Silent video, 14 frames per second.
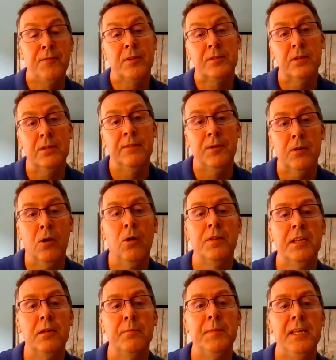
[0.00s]
if you're
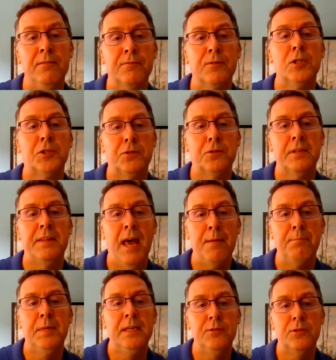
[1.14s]
holding a meeting virtually,
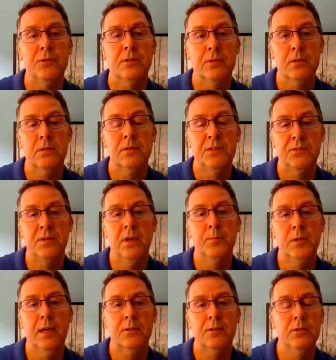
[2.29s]
that means you're currently
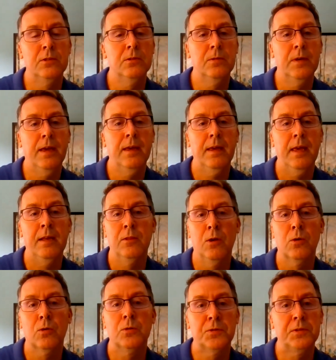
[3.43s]
subject to a
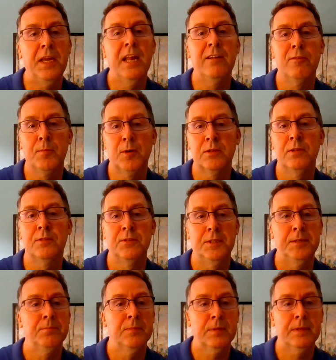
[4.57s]
local state of
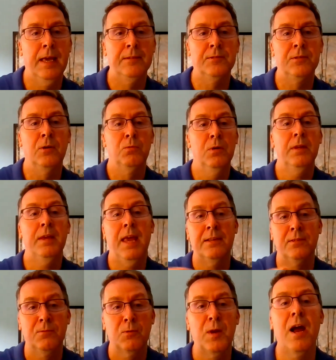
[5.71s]
emergency. Okay, so really,
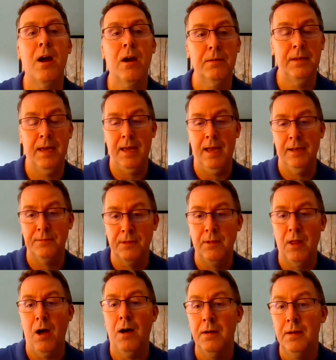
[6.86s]
as the
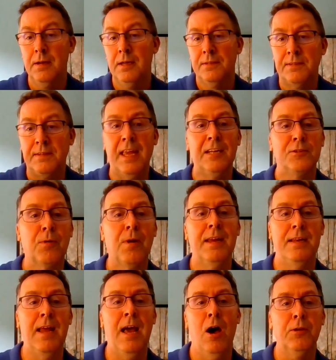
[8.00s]
law stands
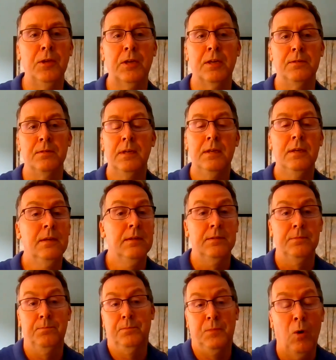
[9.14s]
right now, you can
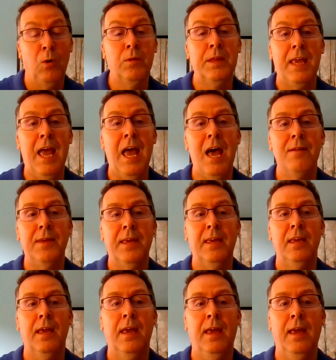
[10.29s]
only have
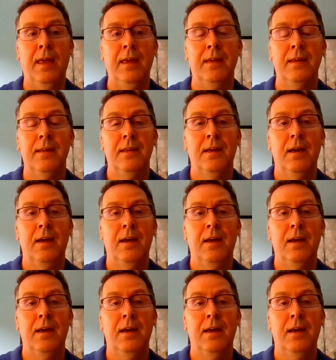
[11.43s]
a